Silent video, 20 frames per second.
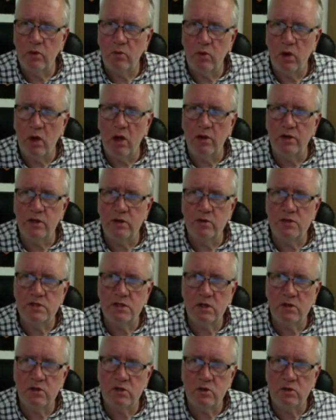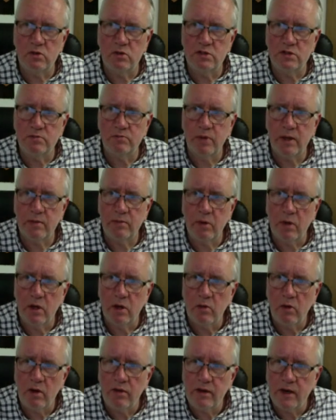What I'll do is I'll talk to some people
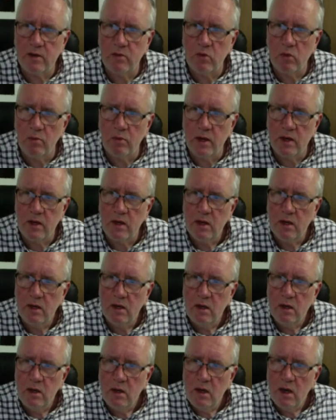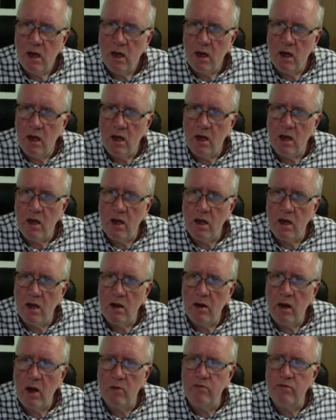who I think will be
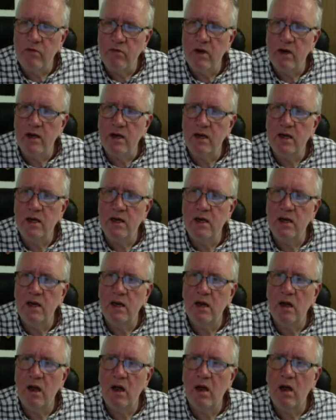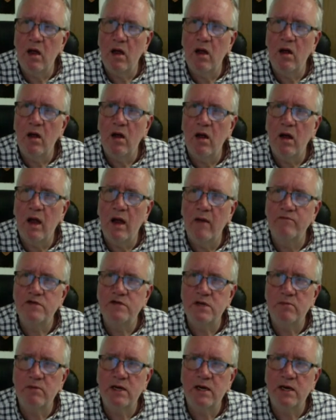hopefully have
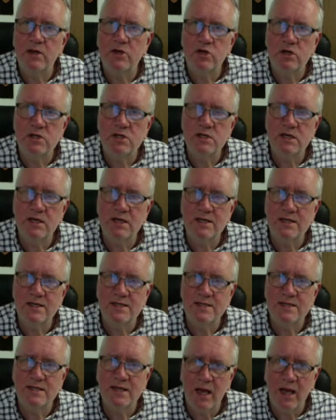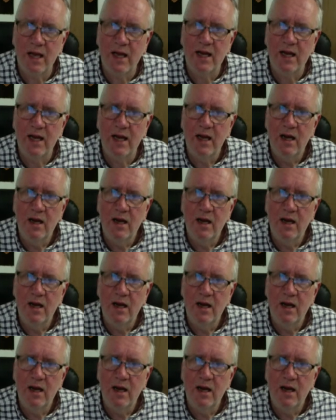something interesting to say,